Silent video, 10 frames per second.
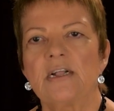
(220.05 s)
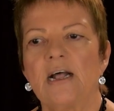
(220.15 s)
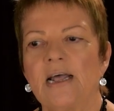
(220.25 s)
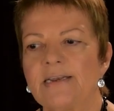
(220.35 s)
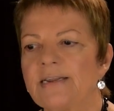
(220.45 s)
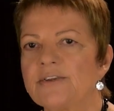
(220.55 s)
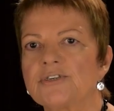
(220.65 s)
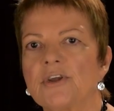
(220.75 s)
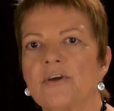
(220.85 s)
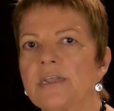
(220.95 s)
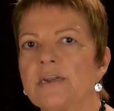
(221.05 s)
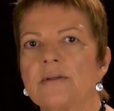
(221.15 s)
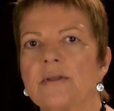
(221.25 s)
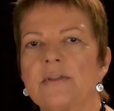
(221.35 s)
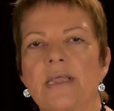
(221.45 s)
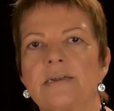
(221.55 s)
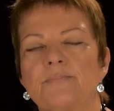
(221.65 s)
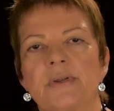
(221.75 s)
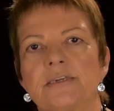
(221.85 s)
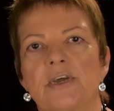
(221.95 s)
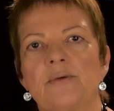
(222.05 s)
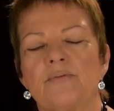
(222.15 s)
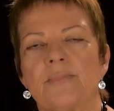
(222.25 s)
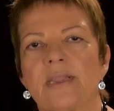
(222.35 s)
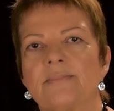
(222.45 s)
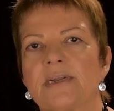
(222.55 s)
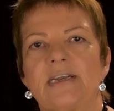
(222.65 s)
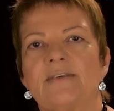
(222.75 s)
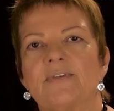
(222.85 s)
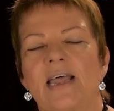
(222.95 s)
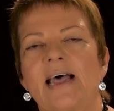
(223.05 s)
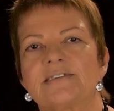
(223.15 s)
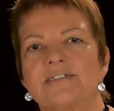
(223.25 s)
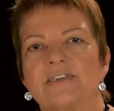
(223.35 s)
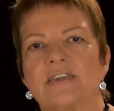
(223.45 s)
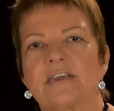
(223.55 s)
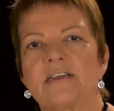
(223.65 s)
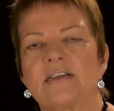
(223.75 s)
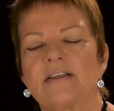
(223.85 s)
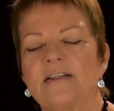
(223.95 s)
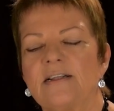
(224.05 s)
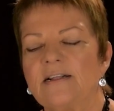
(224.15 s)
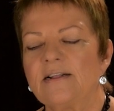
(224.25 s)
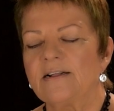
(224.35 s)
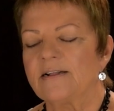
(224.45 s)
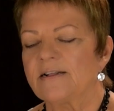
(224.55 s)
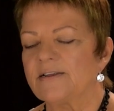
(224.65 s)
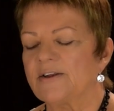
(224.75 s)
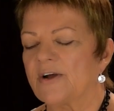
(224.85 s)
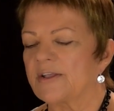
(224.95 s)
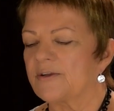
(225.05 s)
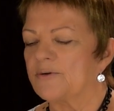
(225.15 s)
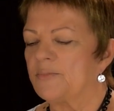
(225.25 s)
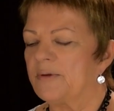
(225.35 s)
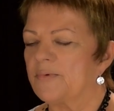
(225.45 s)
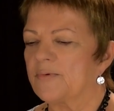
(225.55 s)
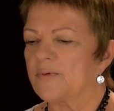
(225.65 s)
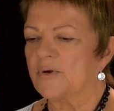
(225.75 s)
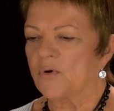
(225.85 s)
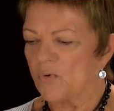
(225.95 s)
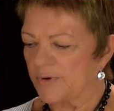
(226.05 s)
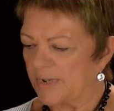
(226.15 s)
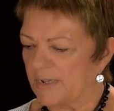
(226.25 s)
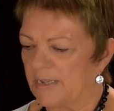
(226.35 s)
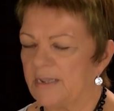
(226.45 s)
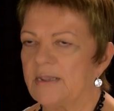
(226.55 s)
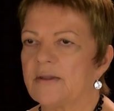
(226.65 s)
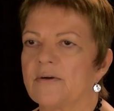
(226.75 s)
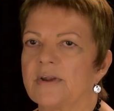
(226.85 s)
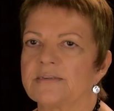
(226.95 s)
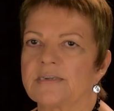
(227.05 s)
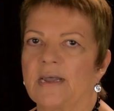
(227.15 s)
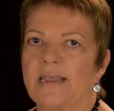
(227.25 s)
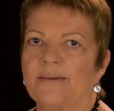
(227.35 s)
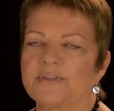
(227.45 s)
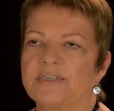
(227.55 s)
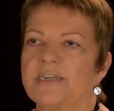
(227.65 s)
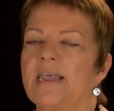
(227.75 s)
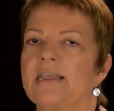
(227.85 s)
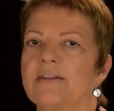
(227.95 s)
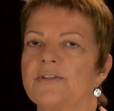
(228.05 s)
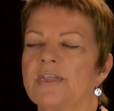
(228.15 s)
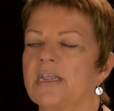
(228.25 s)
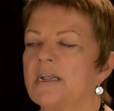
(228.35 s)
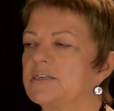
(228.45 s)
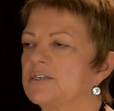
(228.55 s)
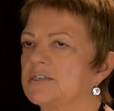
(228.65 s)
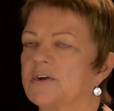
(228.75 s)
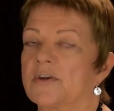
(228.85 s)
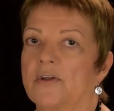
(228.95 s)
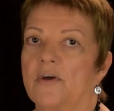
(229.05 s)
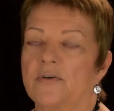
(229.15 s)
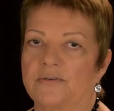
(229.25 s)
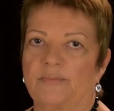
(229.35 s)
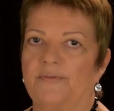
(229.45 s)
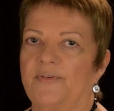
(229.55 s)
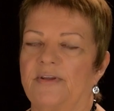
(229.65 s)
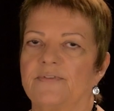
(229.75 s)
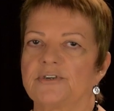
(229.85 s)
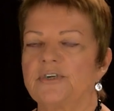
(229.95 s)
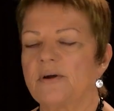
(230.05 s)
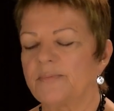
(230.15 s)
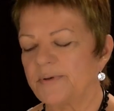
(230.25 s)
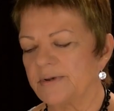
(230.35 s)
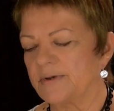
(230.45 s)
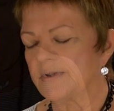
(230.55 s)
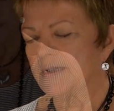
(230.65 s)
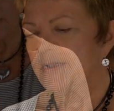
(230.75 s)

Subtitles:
I needed to go and get that bit of dopamine, but it never lasted. You know, I can remember recording here as I am today and thinking, I just got to go to my favourite shop. And,